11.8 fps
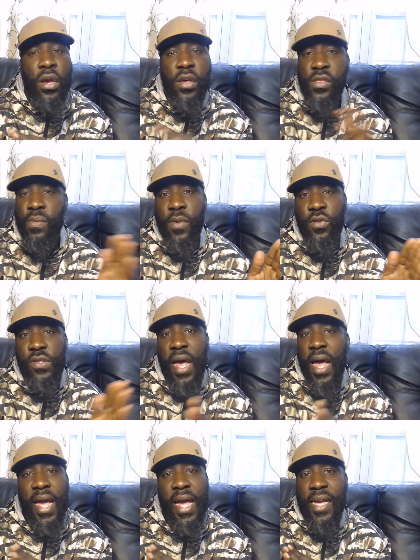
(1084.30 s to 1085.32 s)
because the Most
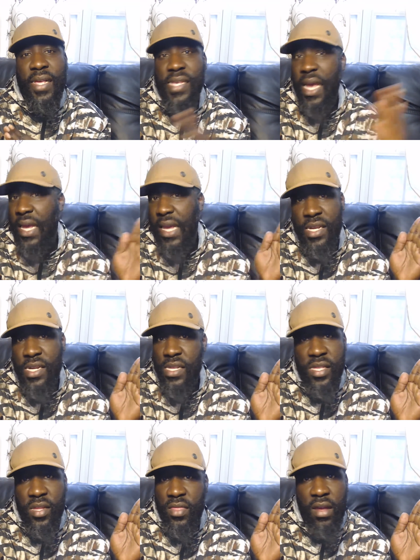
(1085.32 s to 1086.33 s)
High ain't taking
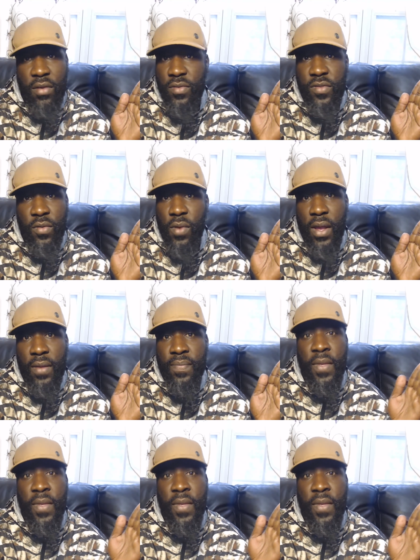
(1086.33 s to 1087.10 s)
just the thoughts away,